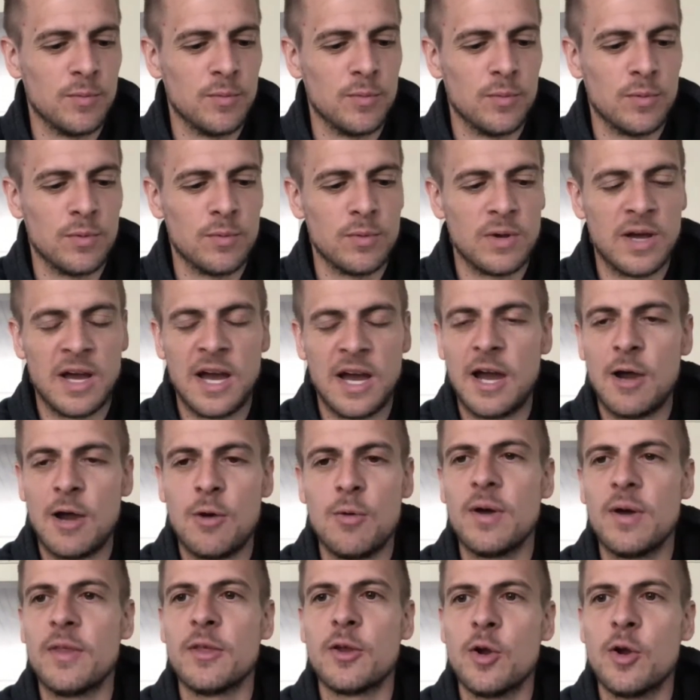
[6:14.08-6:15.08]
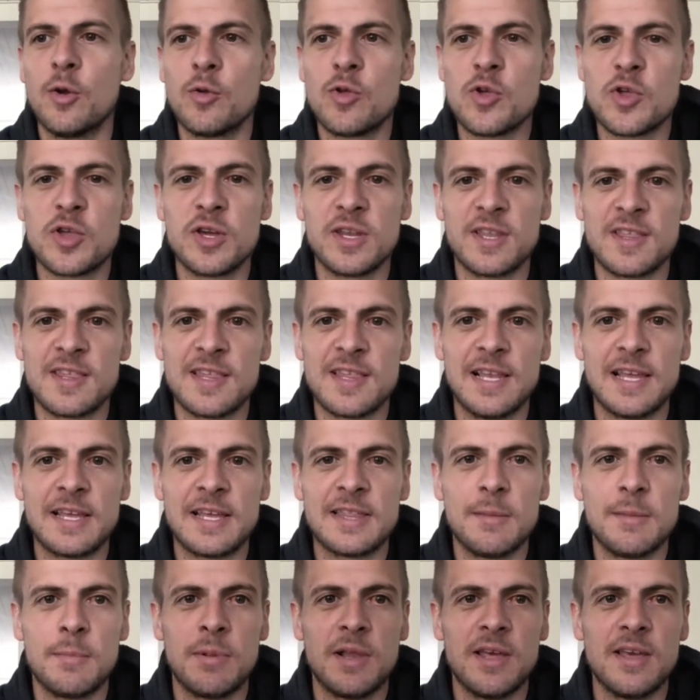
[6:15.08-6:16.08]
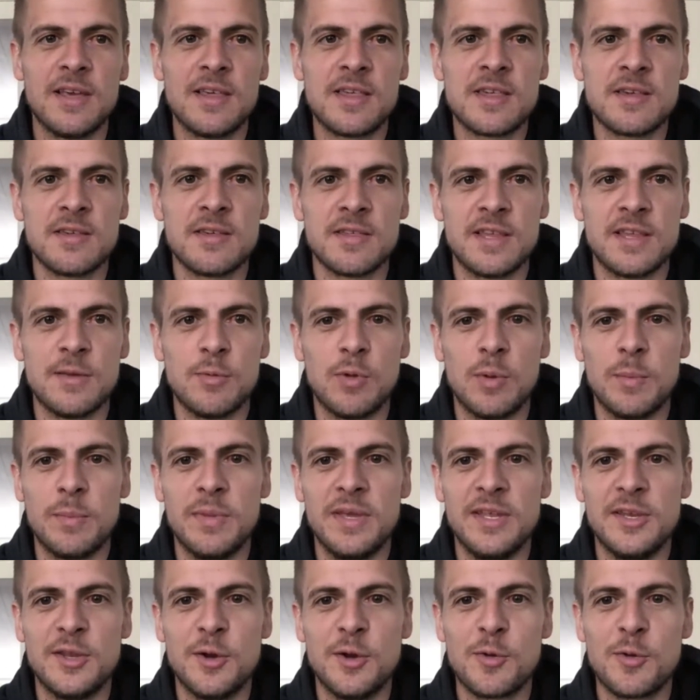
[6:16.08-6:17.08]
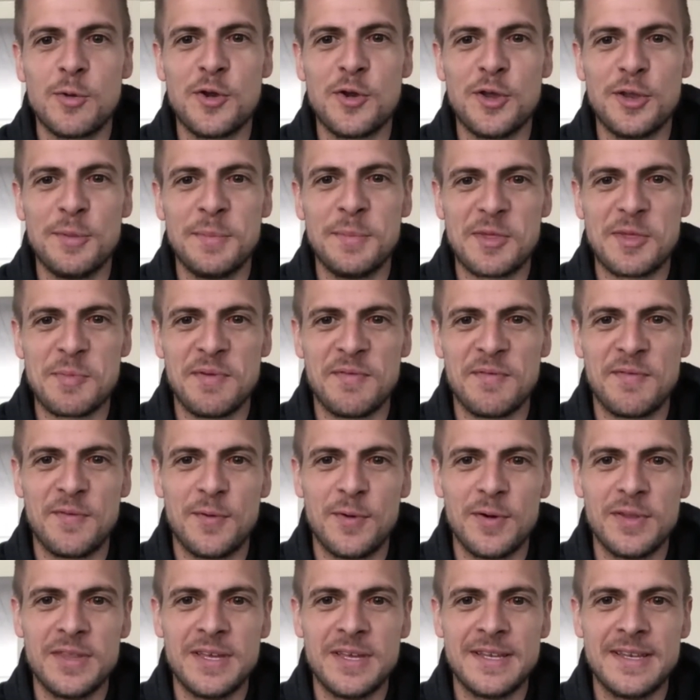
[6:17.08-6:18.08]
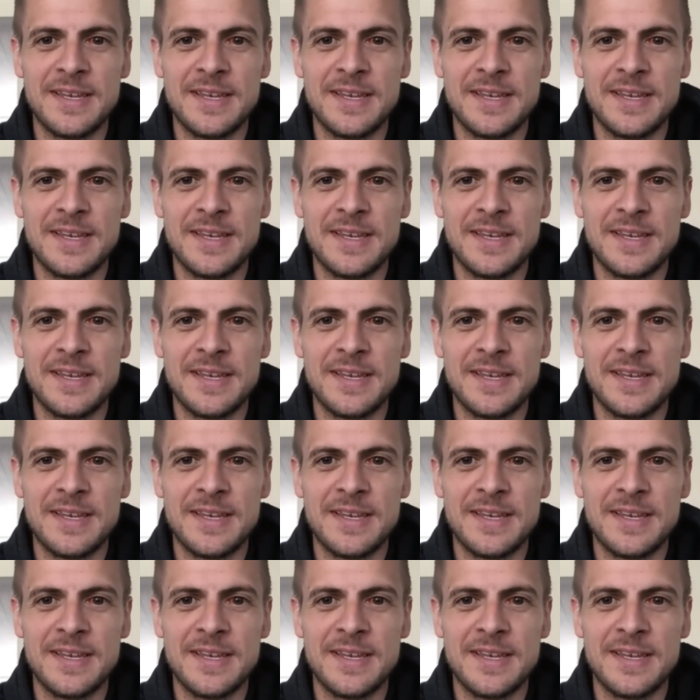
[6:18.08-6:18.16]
how are the coaches going to select the players, because there will be no tournaments before then.